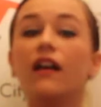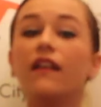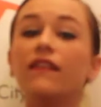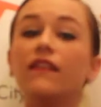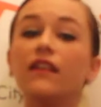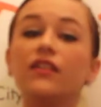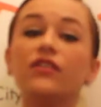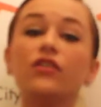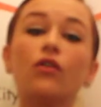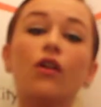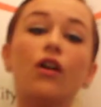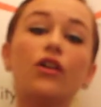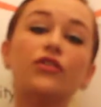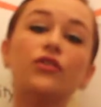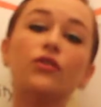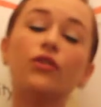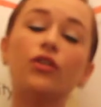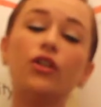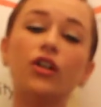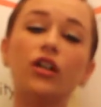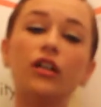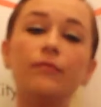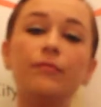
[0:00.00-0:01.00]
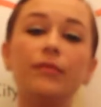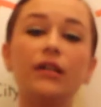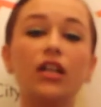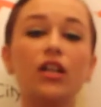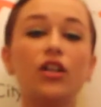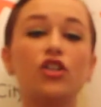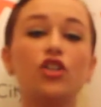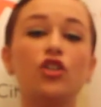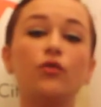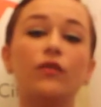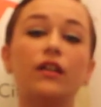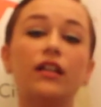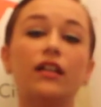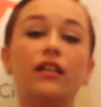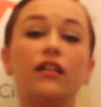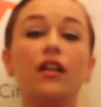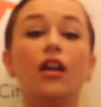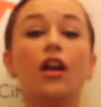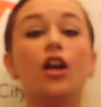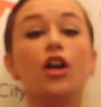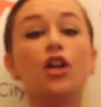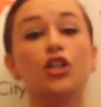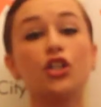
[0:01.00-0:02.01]
These are also good because you
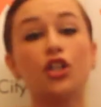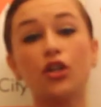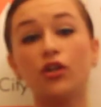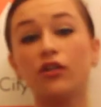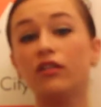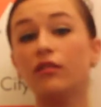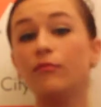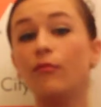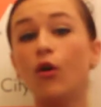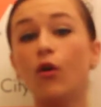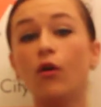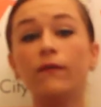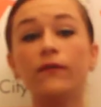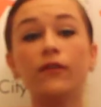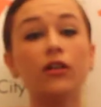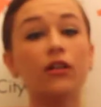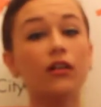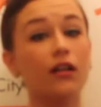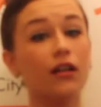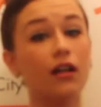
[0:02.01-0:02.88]
can turn them over,